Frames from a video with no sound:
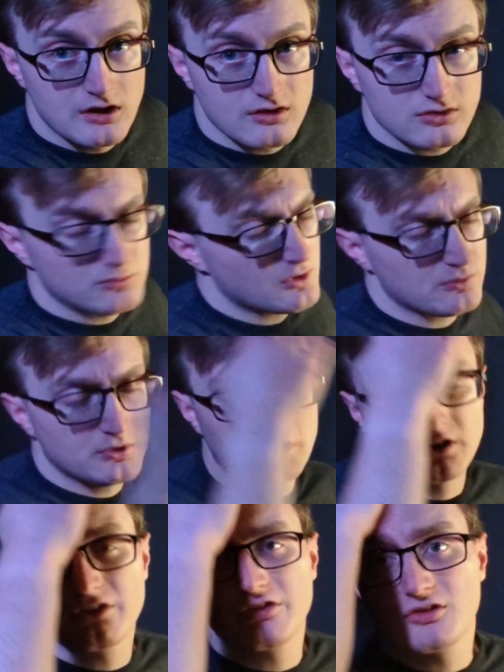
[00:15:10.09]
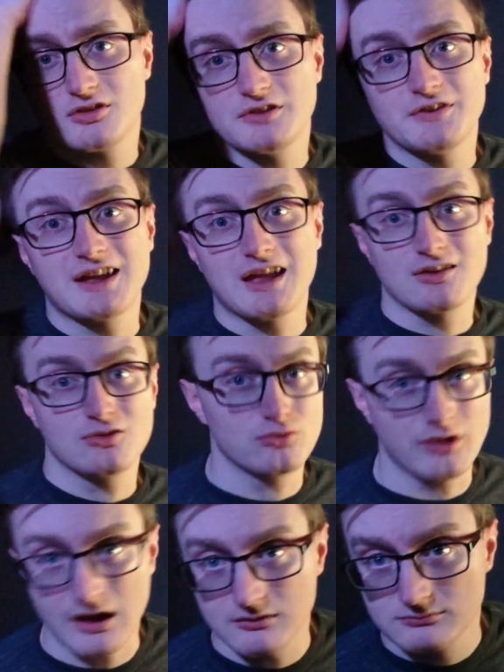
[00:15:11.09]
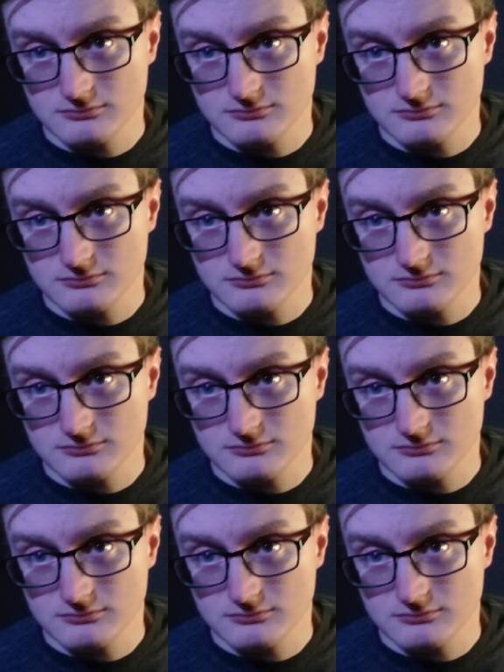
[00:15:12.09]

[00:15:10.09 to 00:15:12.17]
so I'm not really concerned if I can't do that.